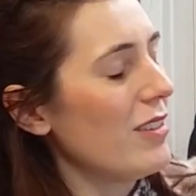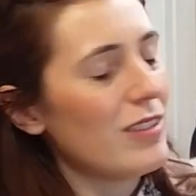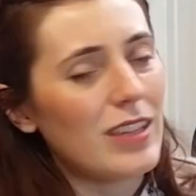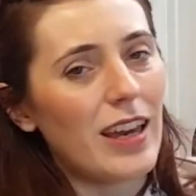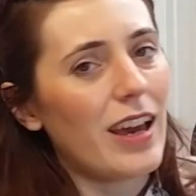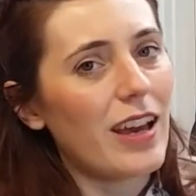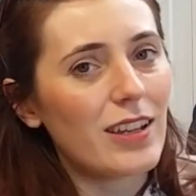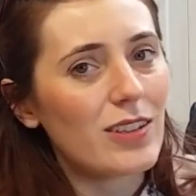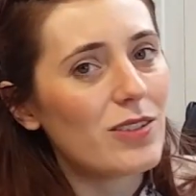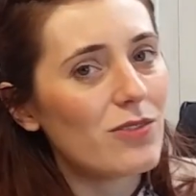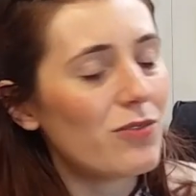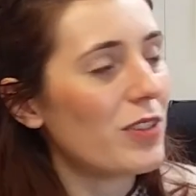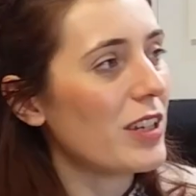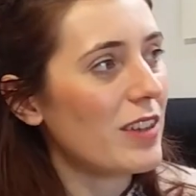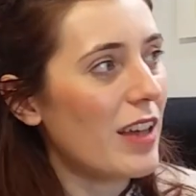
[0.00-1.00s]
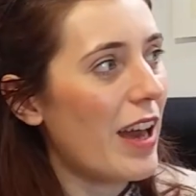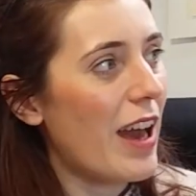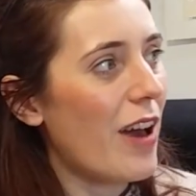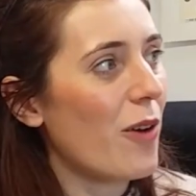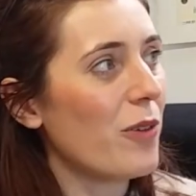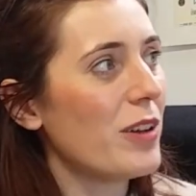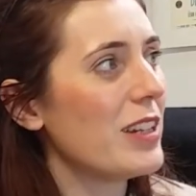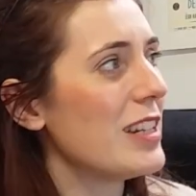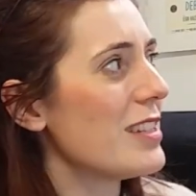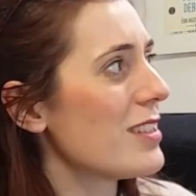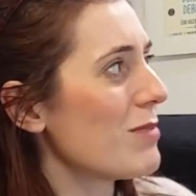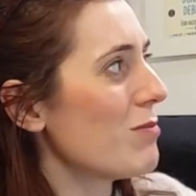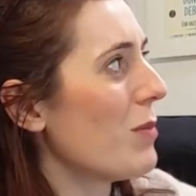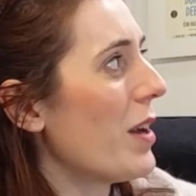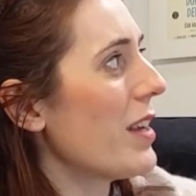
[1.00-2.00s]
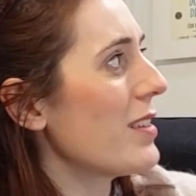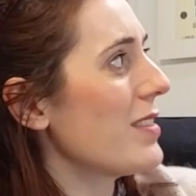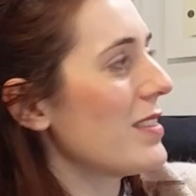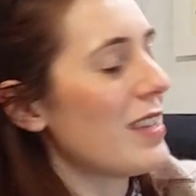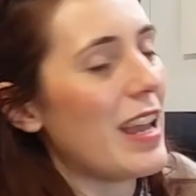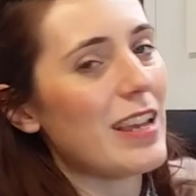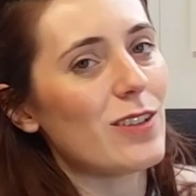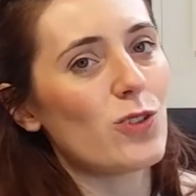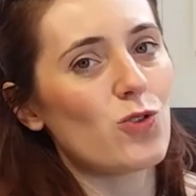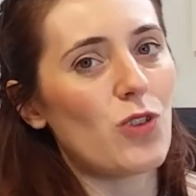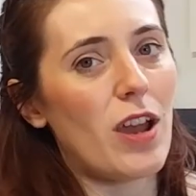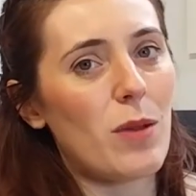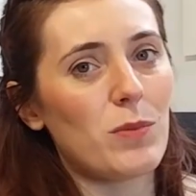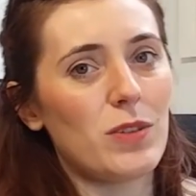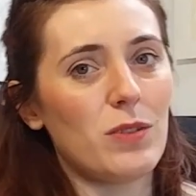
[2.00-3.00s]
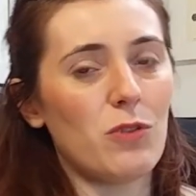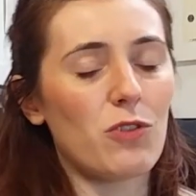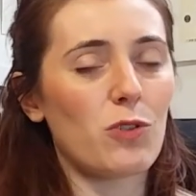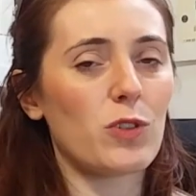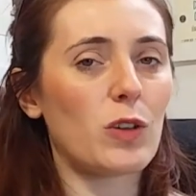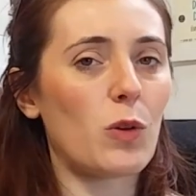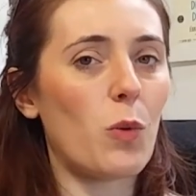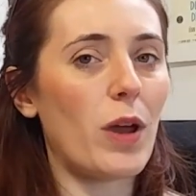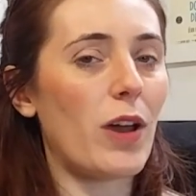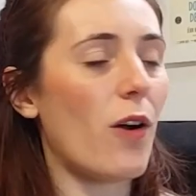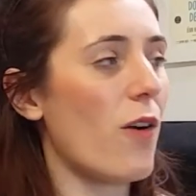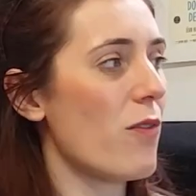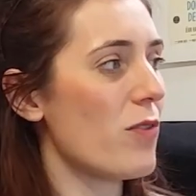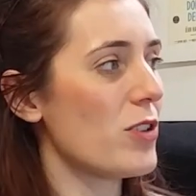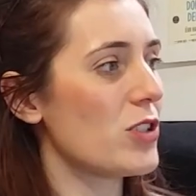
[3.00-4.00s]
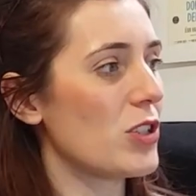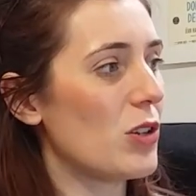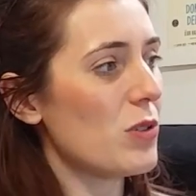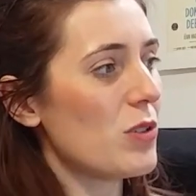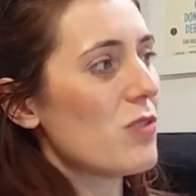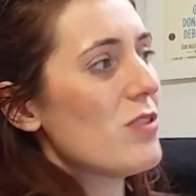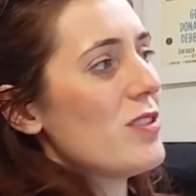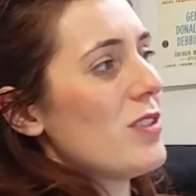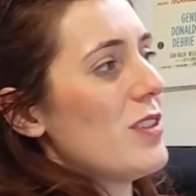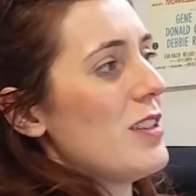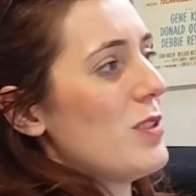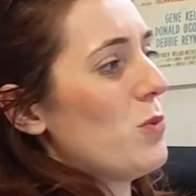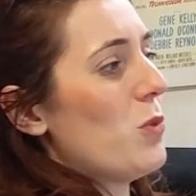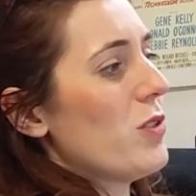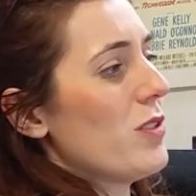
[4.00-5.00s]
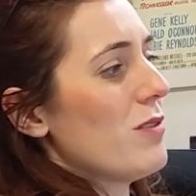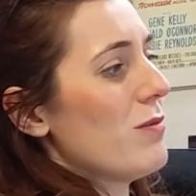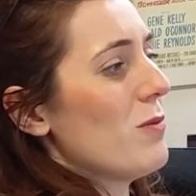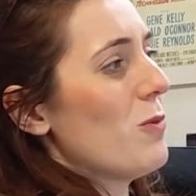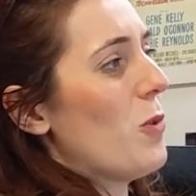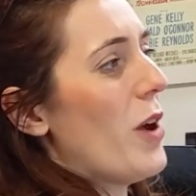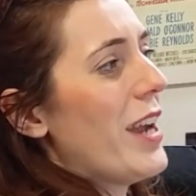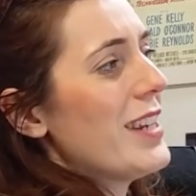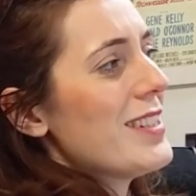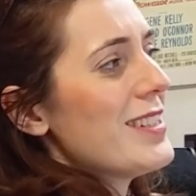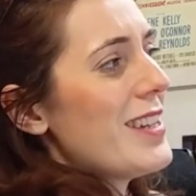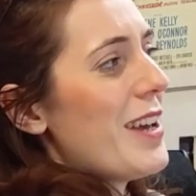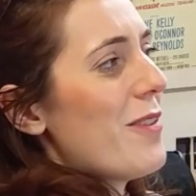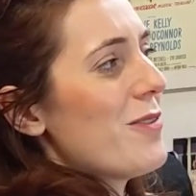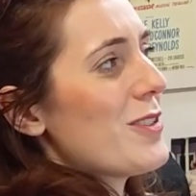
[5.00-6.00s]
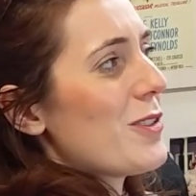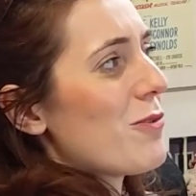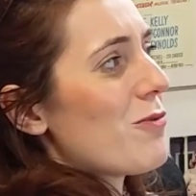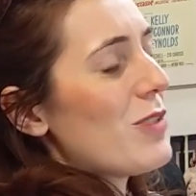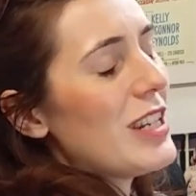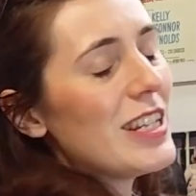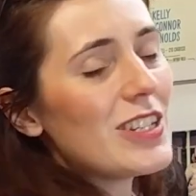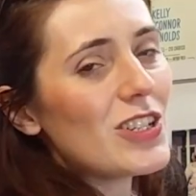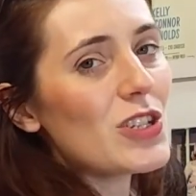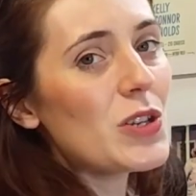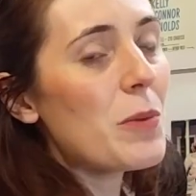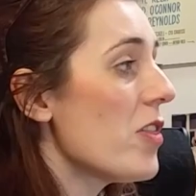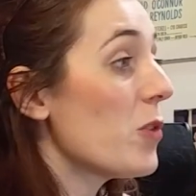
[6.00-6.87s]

yeah, I couldn't figure that out. And my stay straps are also quite off the shoulder, and so this wasn't wide enough to reach.